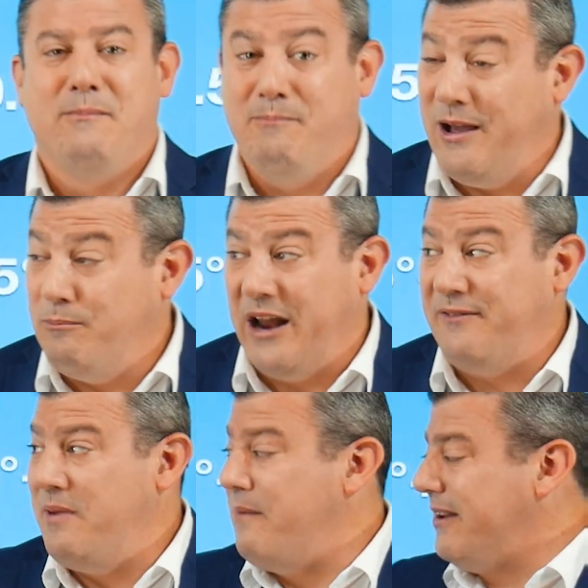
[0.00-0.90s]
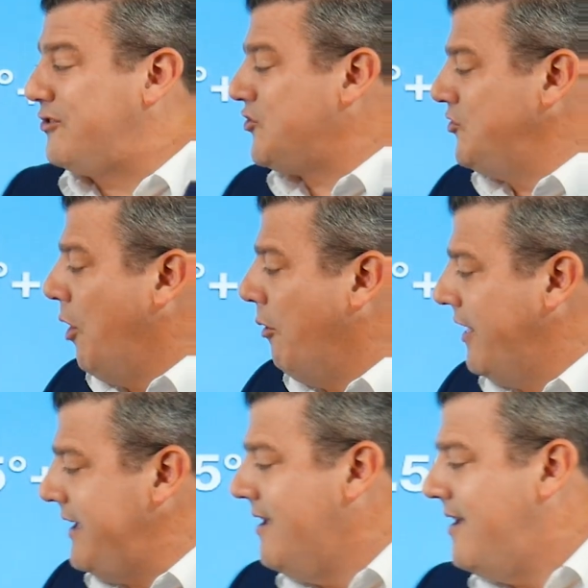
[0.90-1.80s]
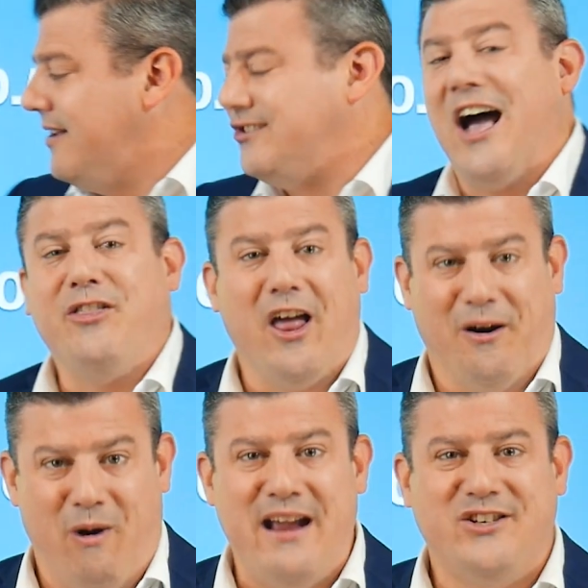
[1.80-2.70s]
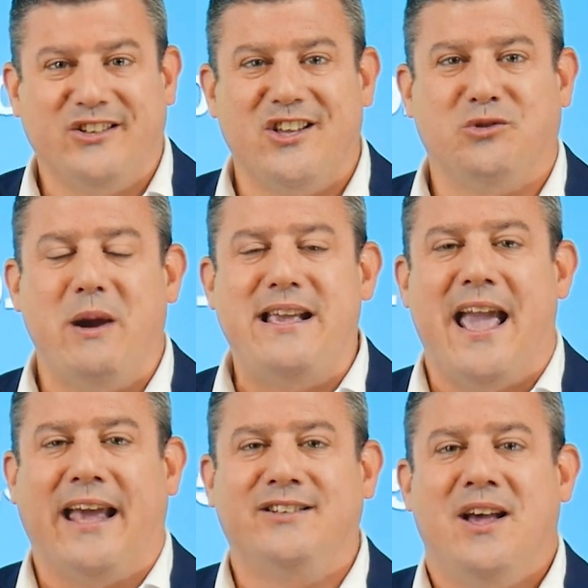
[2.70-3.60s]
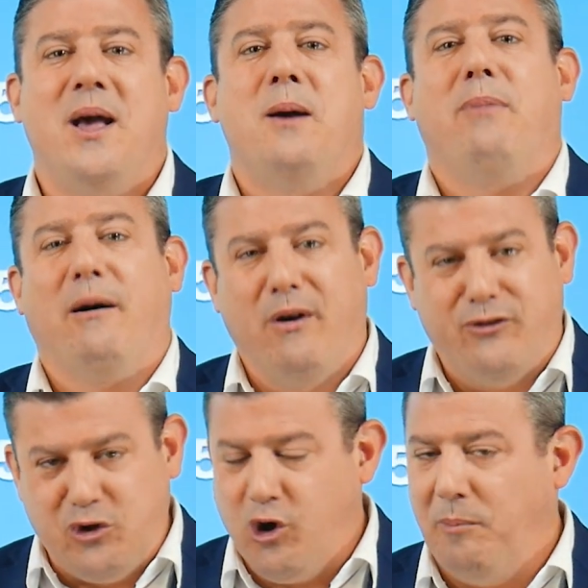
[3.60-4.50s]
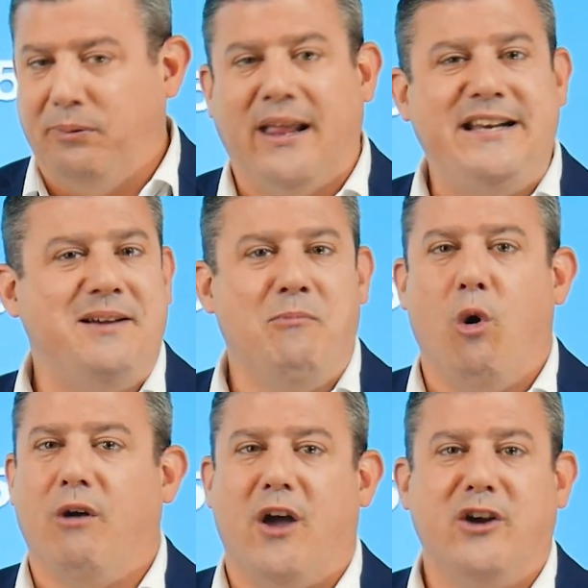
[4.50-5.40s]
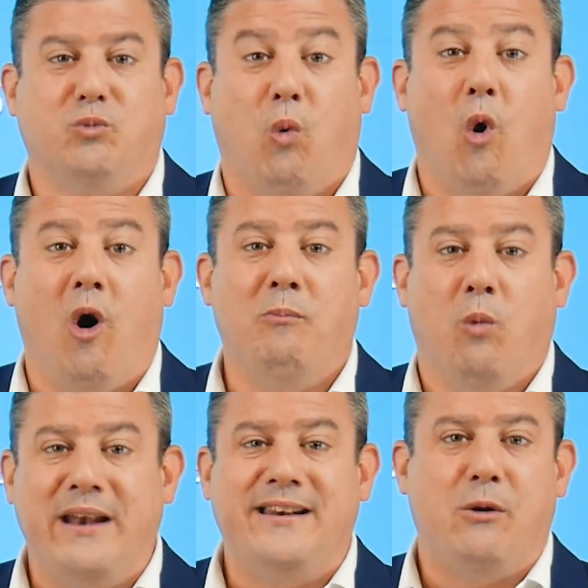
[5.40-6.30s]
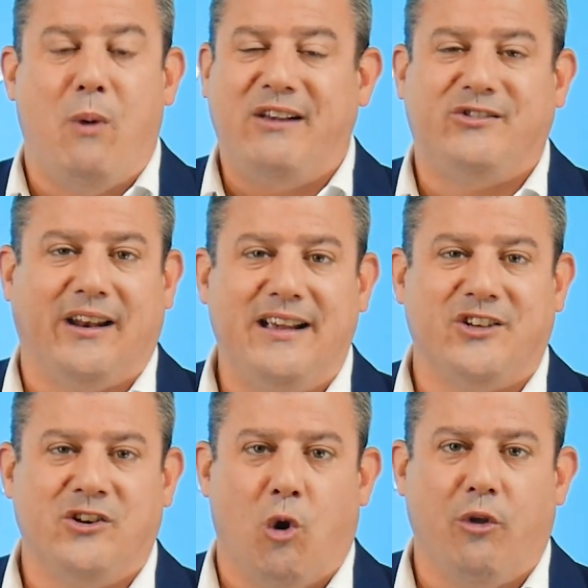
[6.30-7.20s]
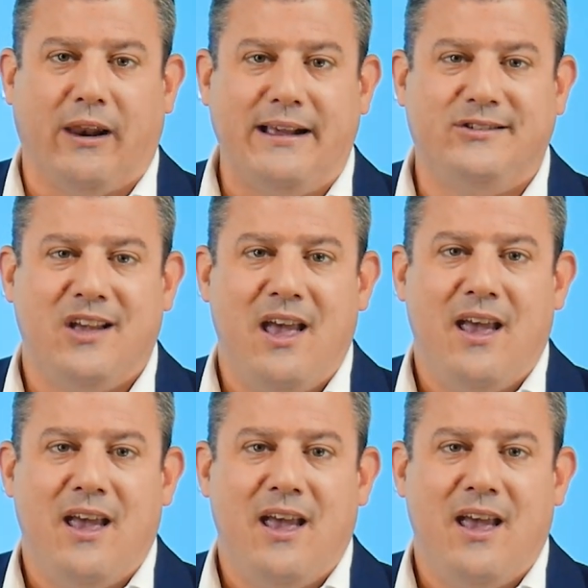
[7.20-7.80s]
Might even be a bit of snow on the South Island ranges this weekend, but we've still got plenty more of those warm, windy westerlies and northerlies